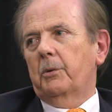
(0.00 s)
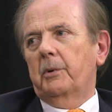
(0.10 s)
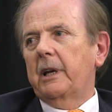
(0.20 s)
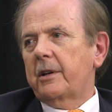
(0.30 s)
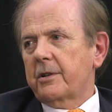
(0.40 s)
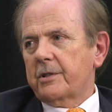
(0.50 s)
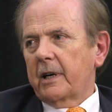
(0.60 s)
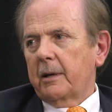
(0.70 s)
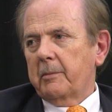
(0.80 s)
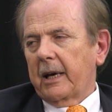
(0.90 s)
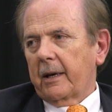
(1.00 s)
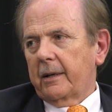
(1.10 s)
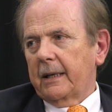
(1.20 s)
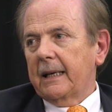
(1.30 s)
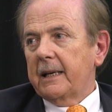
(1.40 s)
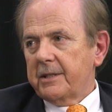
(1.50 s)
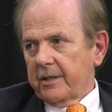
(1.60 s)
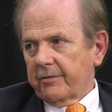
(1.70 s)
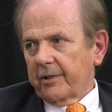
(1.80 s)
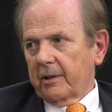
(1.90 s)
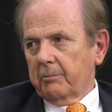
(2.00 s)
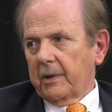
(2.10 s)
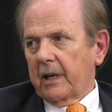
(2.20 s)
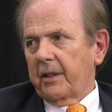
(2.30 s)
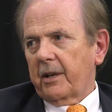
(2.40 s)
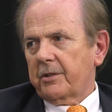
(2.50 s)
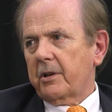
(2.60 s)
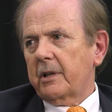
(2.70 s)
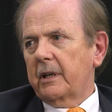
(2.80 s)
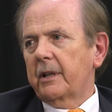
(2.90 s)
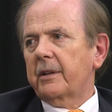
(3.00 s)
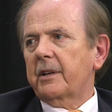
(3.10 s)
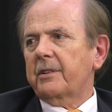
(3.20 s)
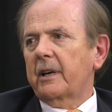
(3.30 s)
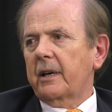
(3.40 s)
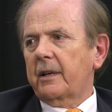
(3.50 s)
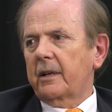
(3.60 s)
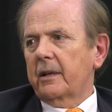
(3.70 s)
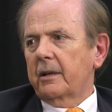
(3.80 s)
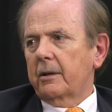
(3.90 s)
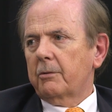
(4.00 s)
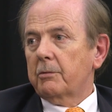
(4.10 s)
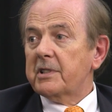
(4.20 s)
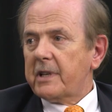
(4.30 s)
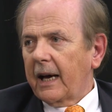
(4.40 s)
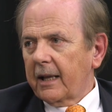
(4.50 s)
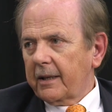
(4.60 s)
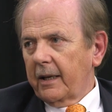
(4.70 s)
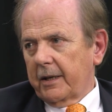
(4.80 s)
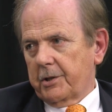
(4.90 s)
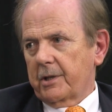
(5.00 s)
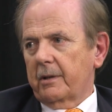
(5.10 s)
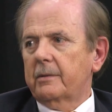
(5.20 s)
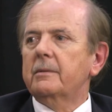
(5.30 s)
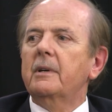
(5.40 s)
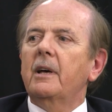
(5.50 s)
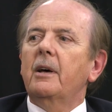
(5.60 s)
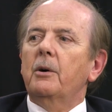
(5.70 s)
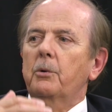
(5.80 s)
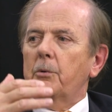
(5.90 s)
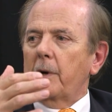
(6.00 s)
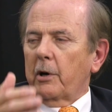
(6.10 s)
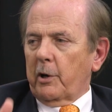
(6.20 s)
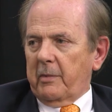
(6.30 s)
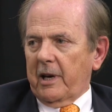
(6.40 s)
We need to try to make it easy for them. And I think certainly in things like risk calculation, we ought to